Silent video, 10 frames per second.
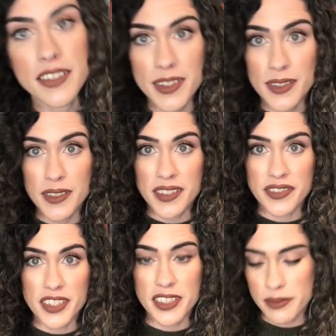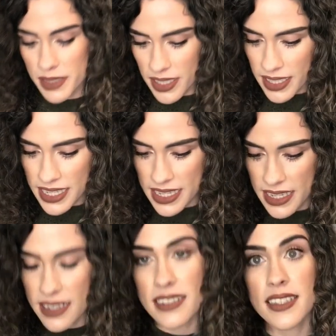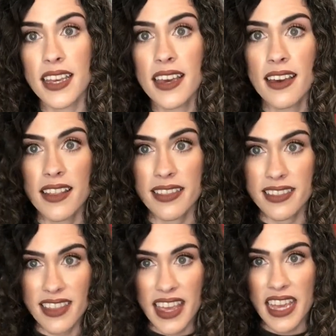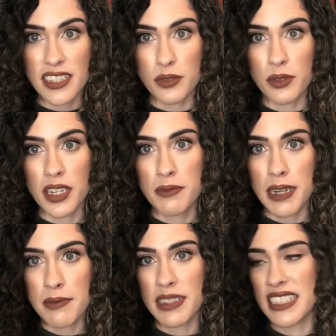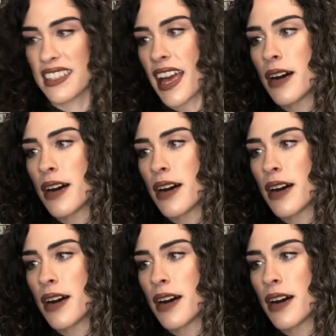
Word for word: So the first one is the Hazelwood by Melissa